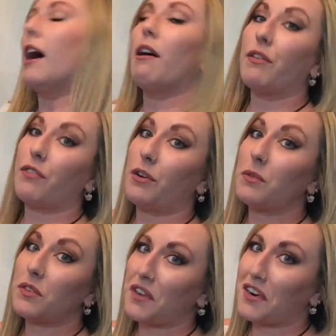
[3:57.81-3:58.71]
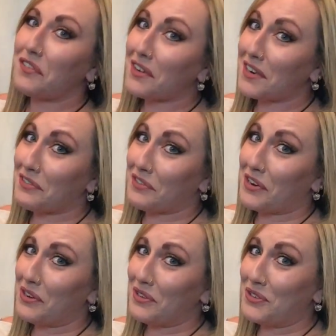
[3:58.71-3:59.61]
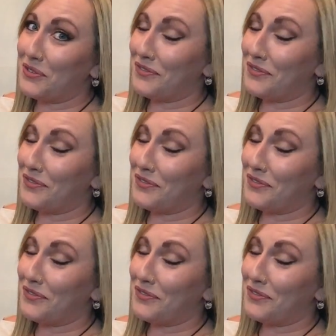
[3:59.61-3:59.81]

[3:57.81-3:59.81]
However, it was very, very difficult to